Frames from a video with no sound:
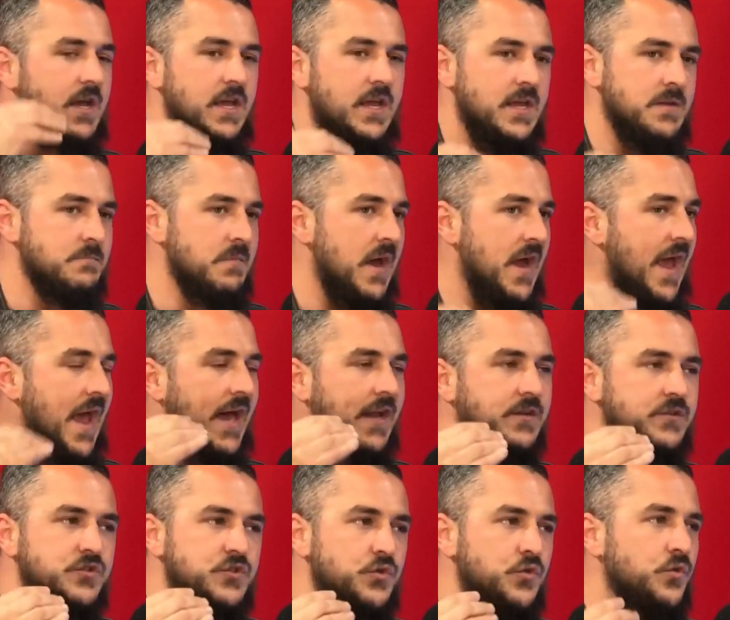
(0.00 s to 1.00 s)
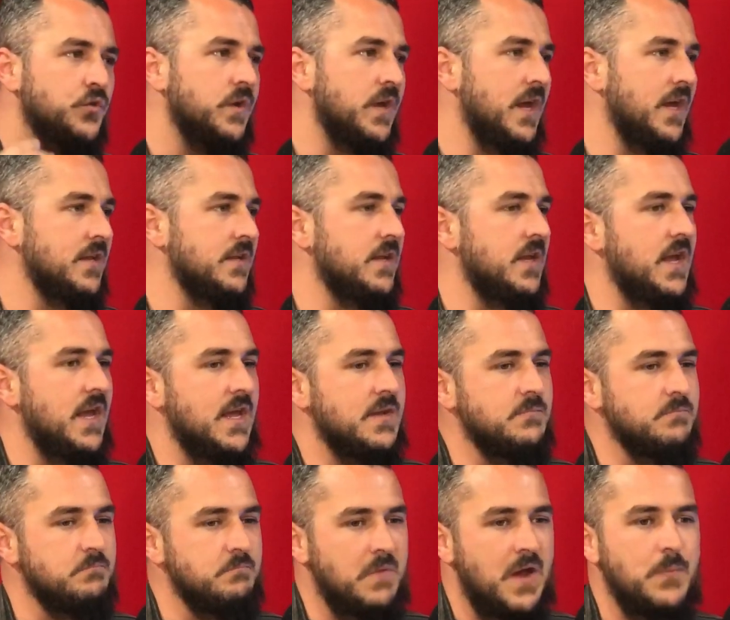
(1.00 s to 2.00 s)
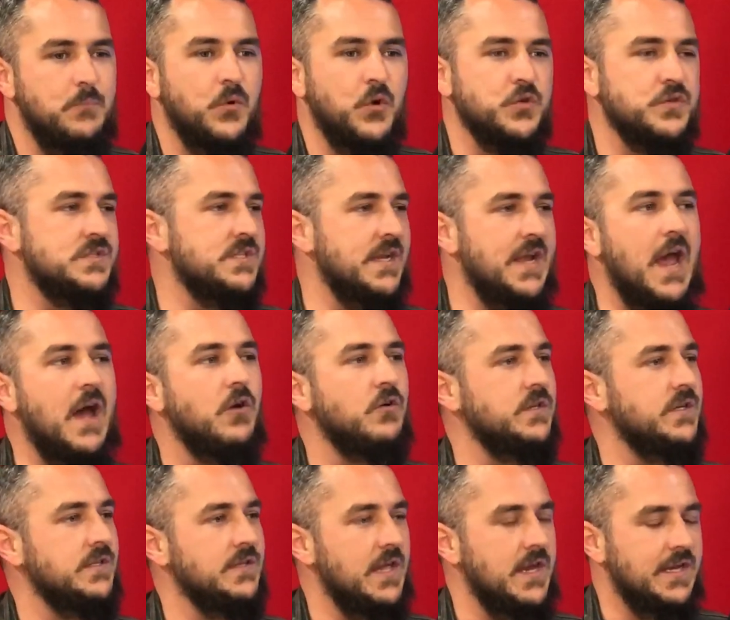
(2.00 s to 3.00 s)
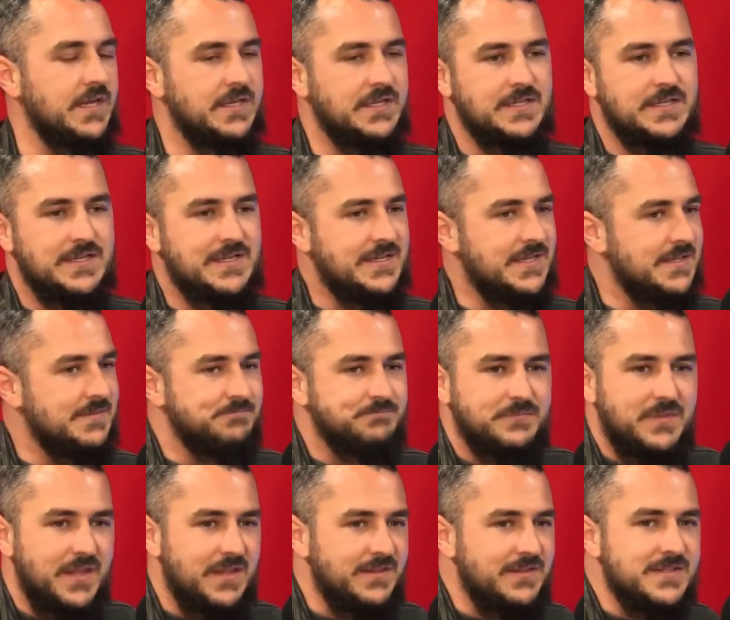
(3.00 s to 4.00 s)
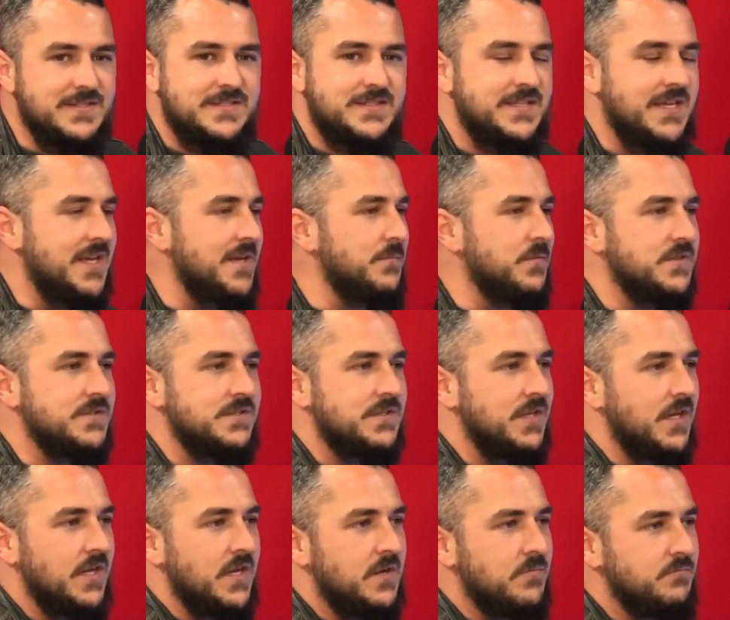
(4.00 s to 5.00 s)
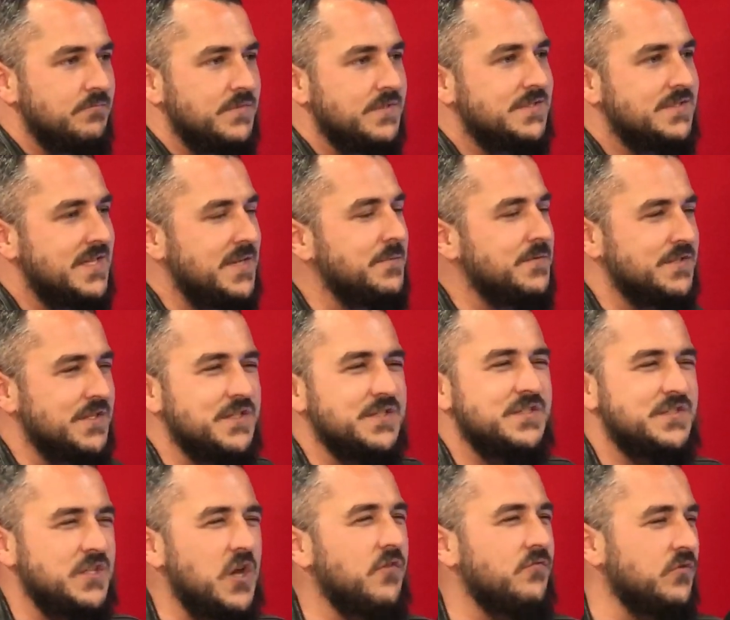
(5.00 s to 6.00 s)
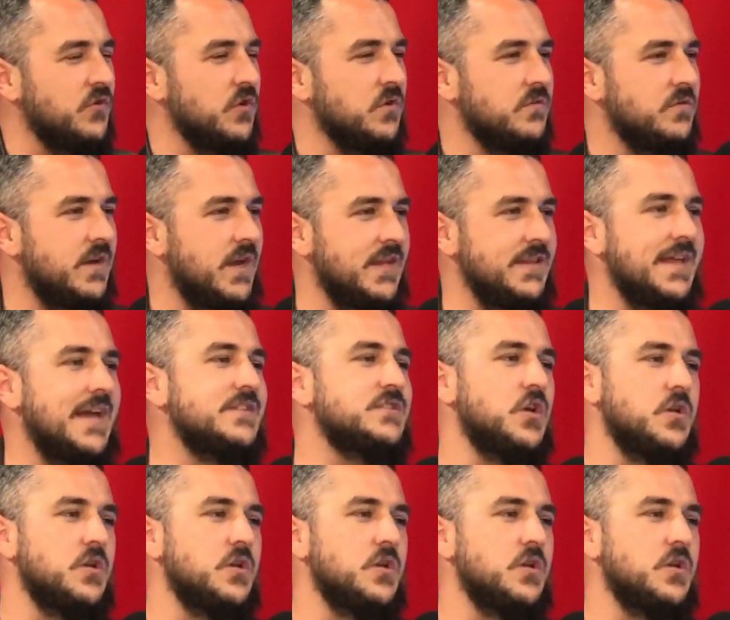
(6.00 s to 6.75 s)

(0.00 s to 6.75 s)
in my attitude and, and my personality, like this team is gonna, this team is gonna suffer, and that's